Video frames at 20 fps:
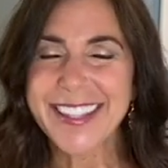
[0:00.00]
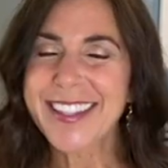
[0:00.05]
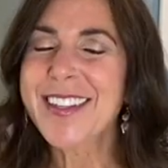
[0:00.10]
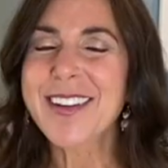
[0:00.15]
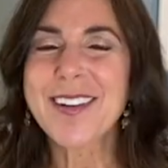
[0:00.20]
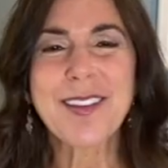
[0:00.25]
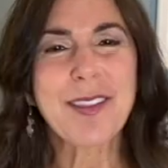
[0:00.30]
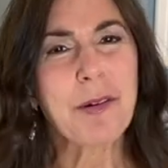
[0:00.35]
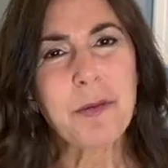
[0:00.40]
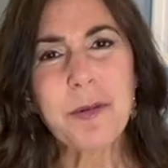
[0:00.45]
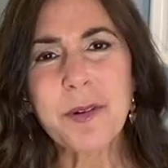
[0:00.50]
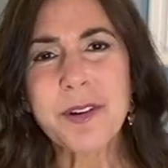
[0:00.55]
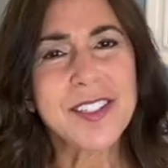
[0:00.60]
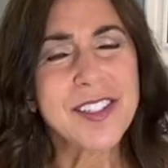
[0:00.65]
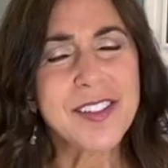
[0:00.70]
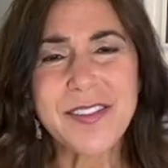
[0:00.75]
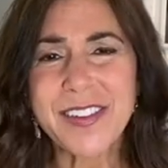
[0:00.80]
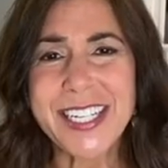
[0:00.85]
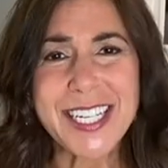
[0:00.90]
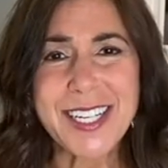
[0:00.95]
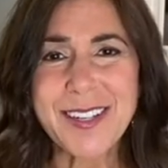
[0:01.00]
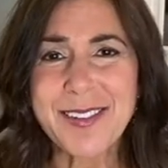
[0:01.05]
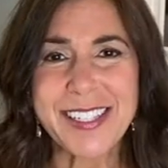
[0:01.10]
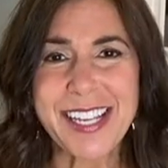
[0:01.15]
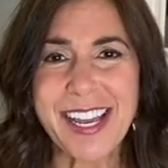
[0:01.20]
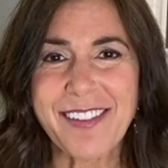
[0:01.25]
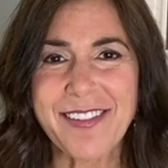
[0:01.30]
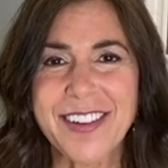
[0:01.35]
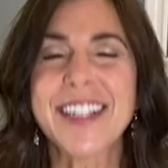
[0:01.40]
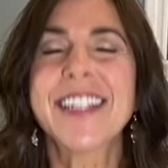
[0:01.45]
They're the worst videos
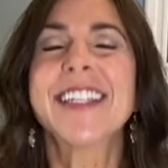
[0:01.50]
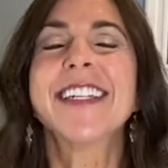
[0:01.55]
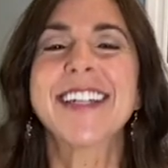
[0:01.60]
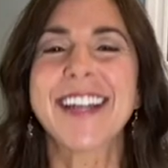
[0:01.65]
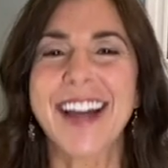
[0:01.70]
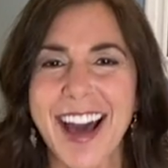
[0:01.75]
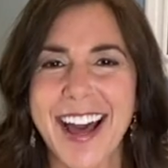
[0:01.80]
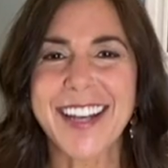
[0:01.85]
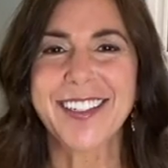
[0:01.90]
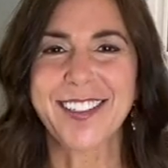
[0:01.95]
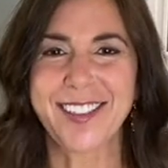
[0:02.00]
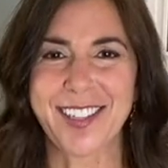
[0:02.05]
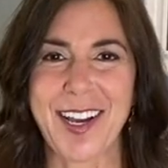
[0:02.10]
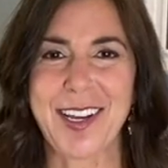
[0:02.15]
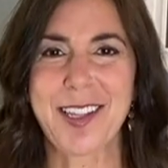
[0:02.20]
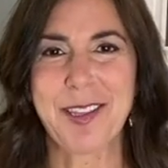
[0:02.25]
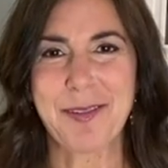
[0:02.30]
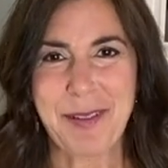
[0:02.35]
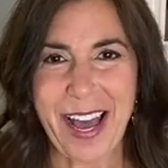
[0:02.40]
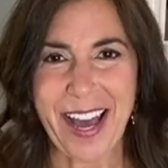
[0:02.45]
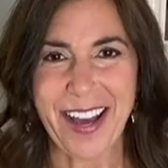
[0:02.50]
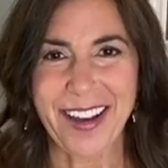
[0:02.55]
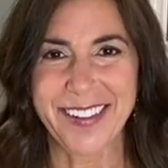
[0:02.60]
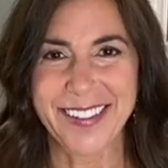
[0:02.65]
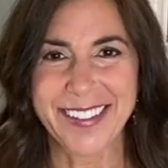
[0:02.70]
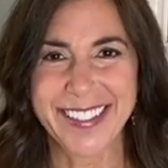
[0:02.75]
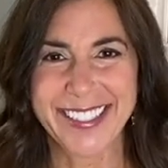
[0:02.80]
ever. You've got to check them out.